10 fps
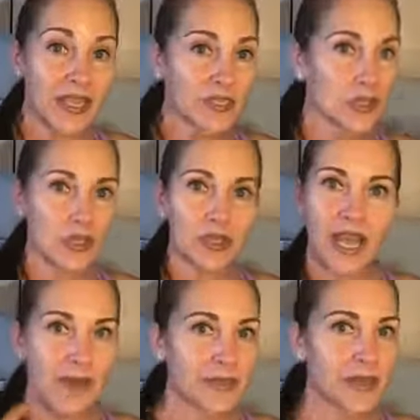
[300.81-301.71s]
So look,
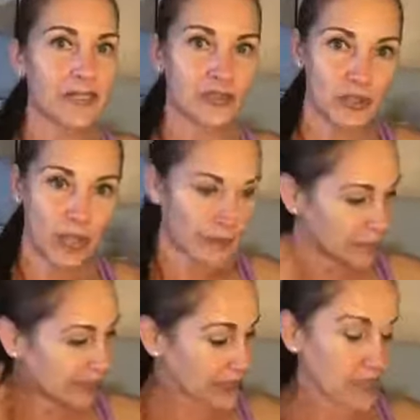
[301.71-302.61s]
I'm gonna
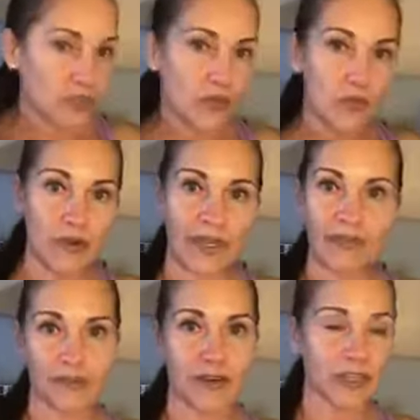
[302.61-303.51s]
make this right
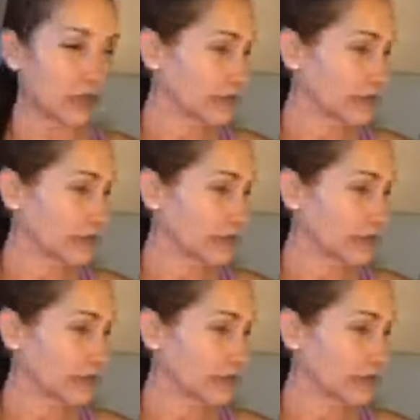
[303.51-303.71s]
in front of you.